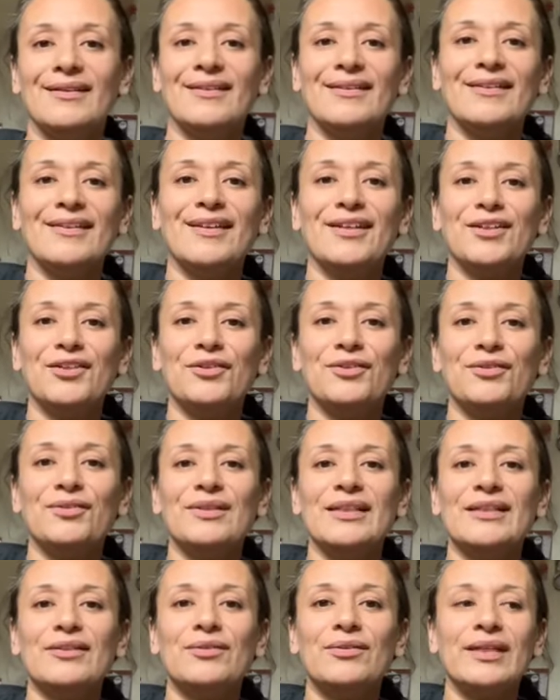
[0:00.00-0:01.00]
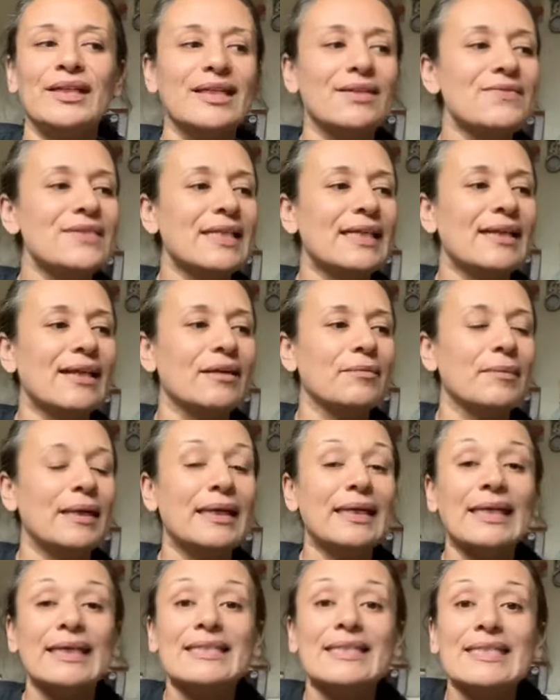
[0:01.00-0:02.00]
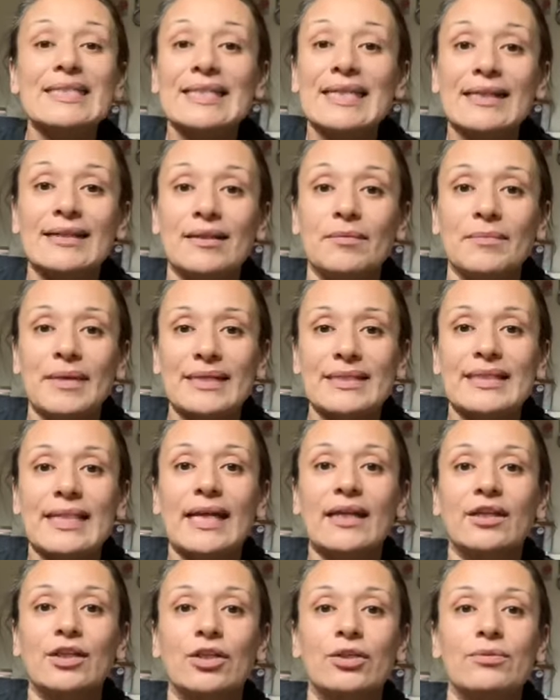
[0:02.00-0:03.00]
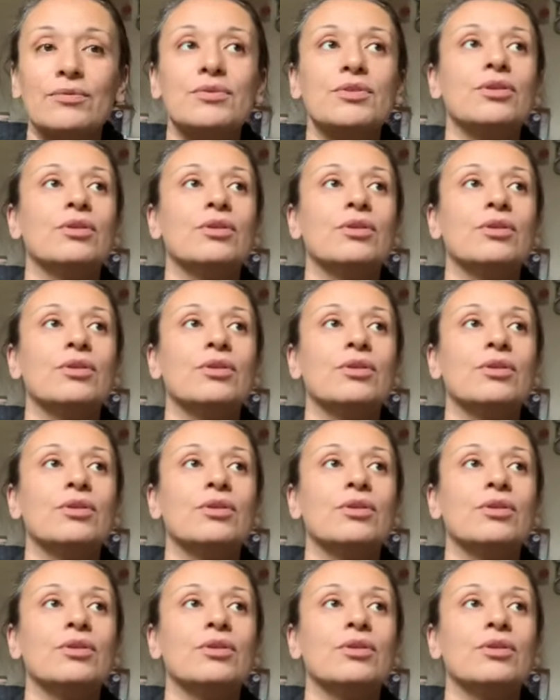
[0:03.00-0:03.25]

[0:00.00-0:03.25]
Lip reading: you know, little gifts that I make, and just send them as thank yous, you